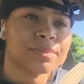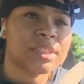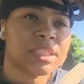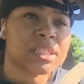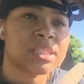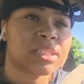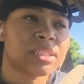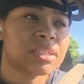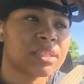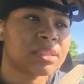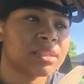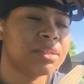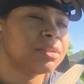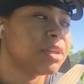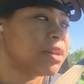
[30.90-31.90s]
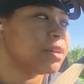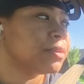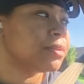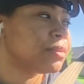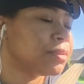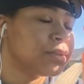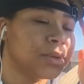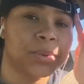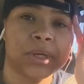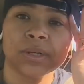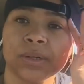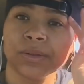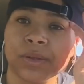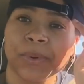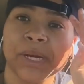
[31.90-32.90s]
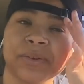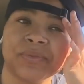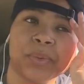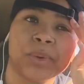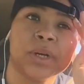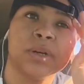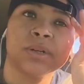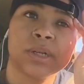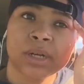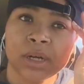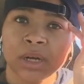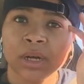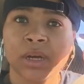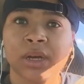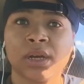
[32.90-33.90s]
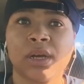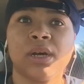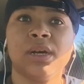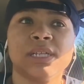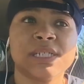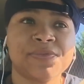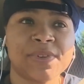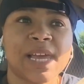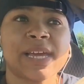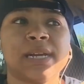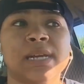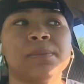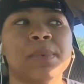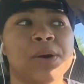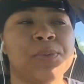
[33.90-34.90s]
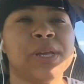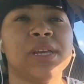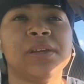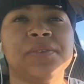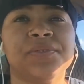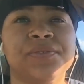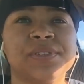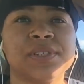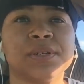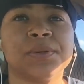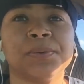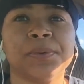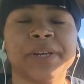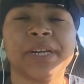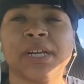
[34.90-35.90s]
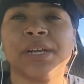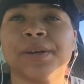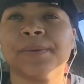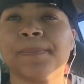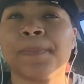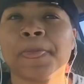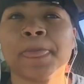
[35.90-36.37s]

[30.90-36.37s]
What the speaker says: Just, you know, the world, the weight of the world is flattening my weave, so we're here.